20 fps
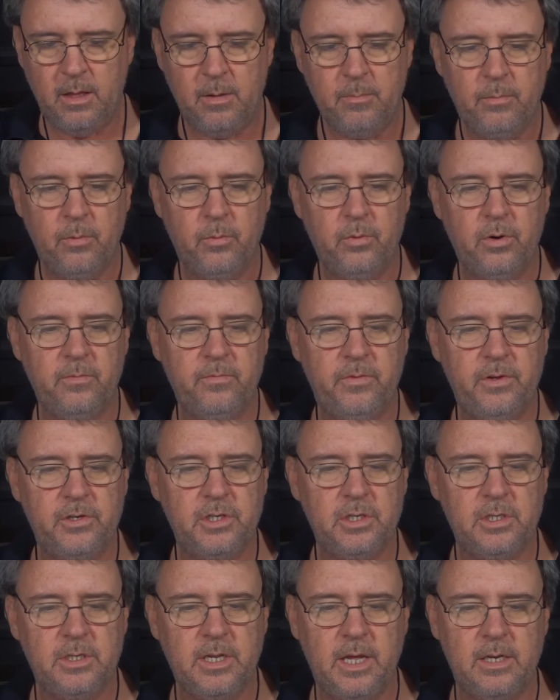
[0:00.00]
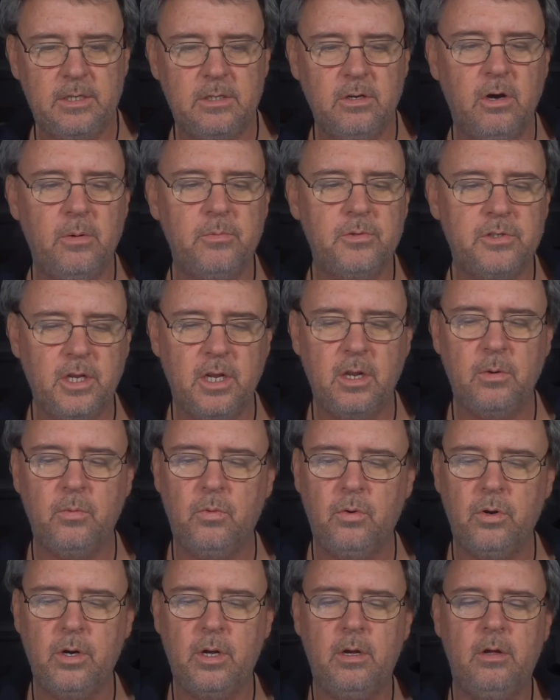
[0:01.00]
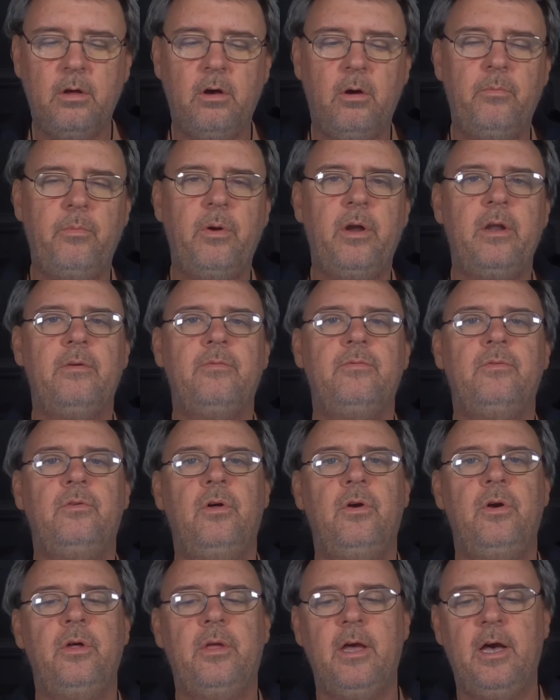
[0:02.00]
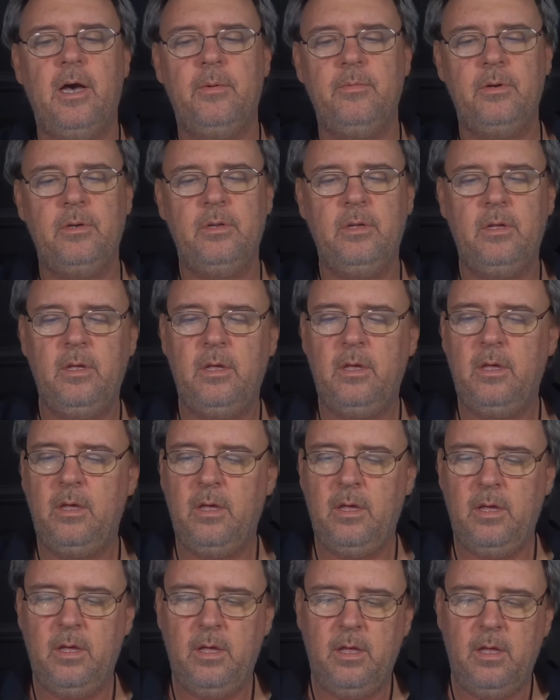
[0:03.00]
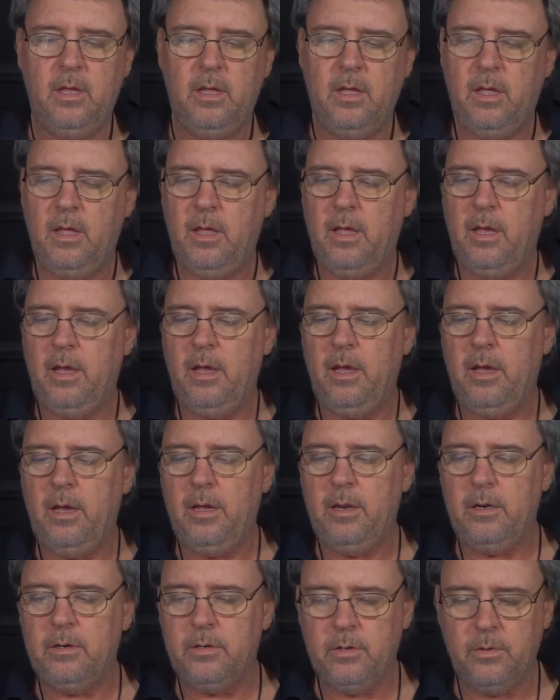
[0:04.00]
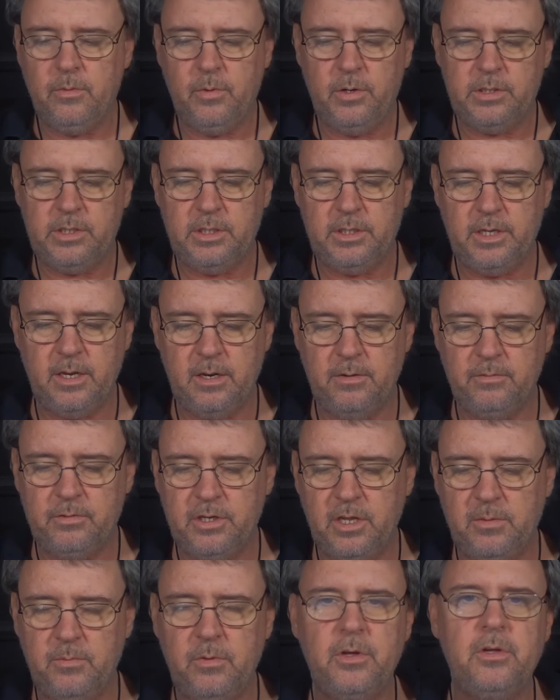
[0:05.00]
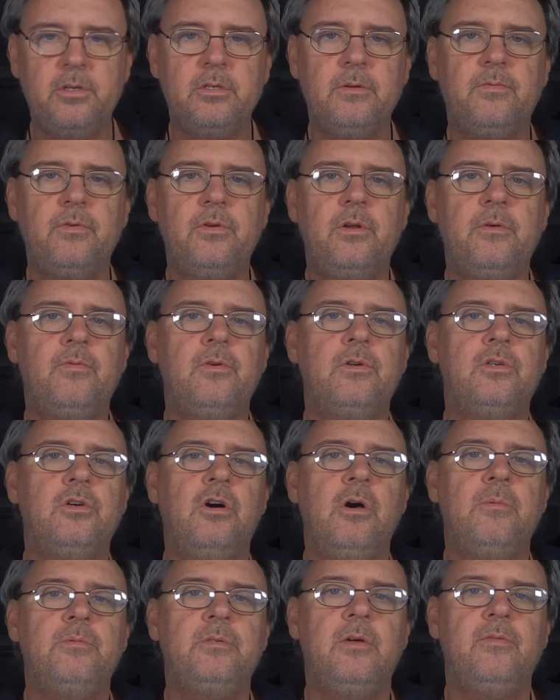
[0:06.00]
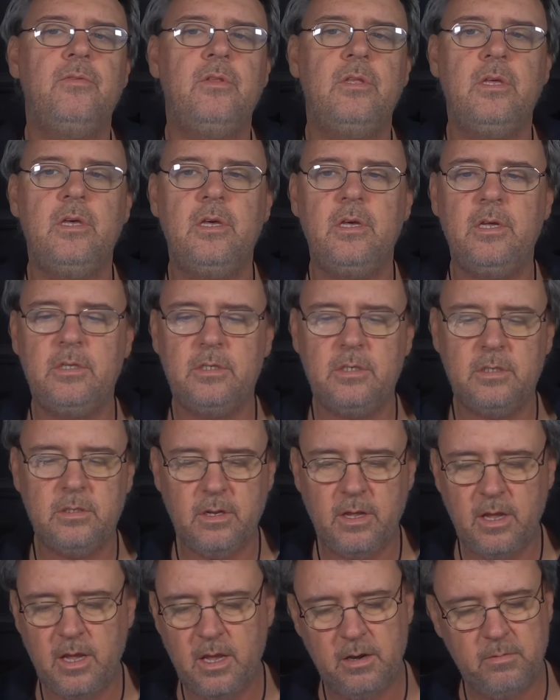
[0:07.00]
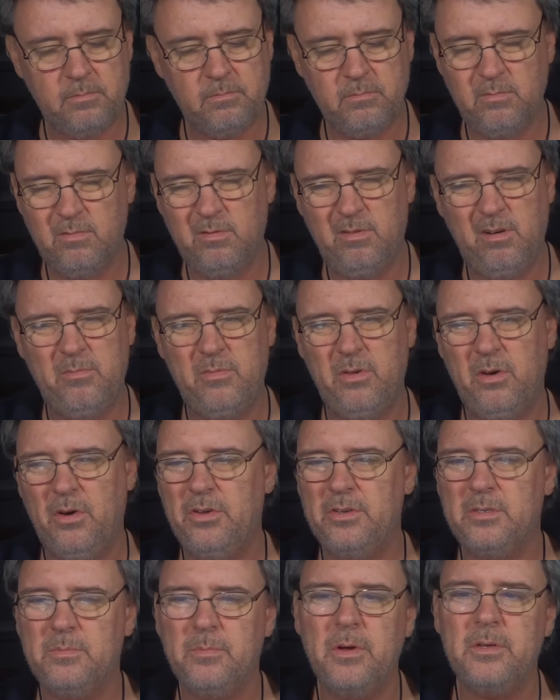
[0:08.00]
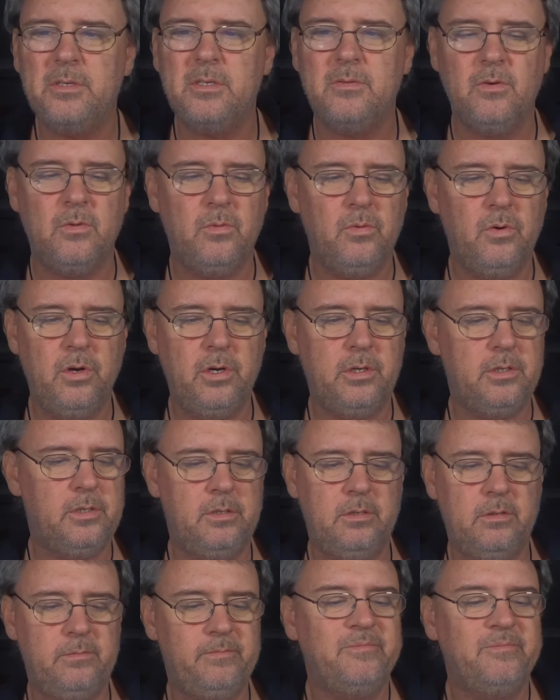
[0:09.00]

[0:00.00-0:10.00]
But when I'm fishing daytime, shallow water, I'm running fluorocarbon. And once again, you've seen me use a few different types over the years, and I'll be honest, most of it works.